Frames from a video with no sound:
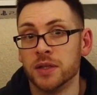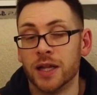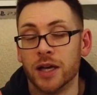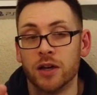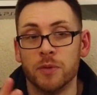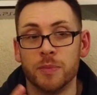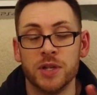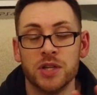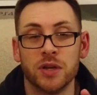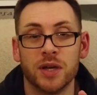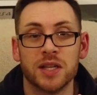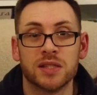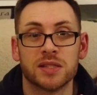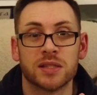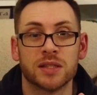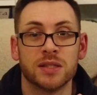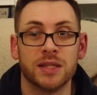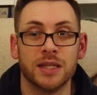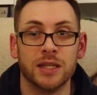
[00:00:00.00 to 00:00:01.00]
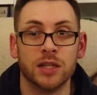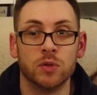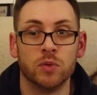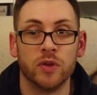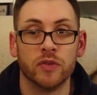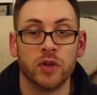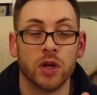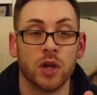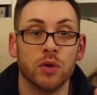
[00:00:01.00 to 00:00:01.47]
Now it'd be nice to deal
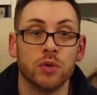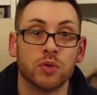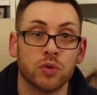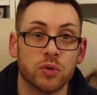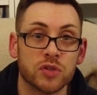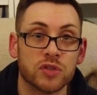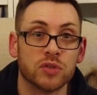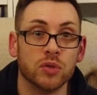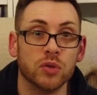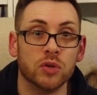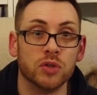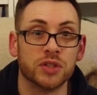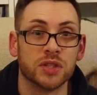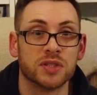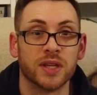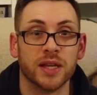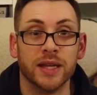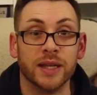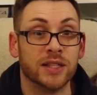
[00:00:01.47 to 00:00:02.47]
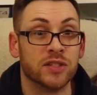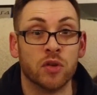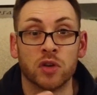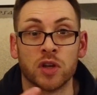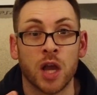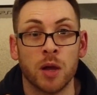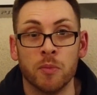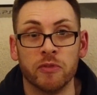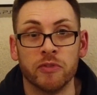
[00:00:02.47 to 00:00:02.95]
with a local store to say it's
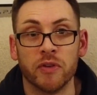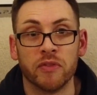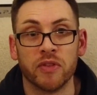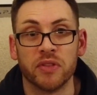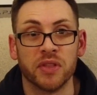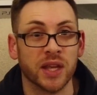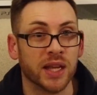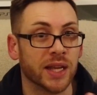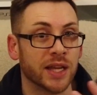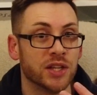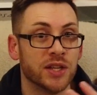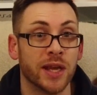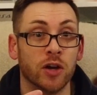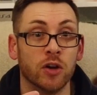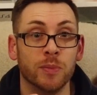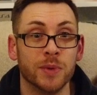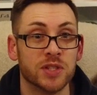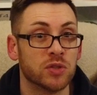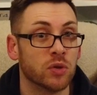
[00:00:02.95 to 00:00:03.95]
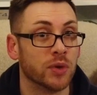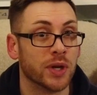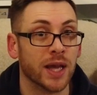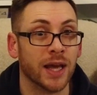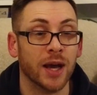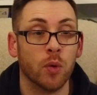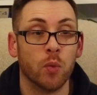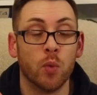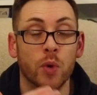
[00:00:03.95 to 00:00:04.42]
not come with everything, can you help me sort
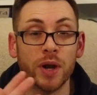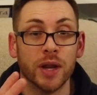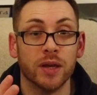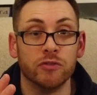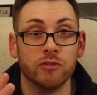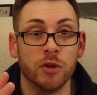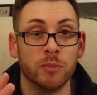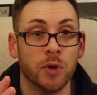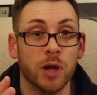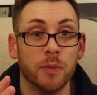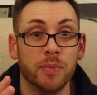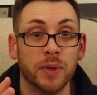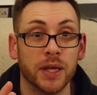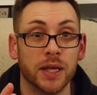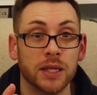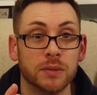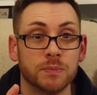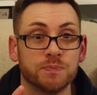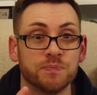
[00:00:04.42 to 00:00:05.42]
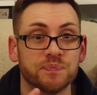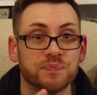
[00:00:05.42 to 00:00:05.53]
it out, whatever it might be,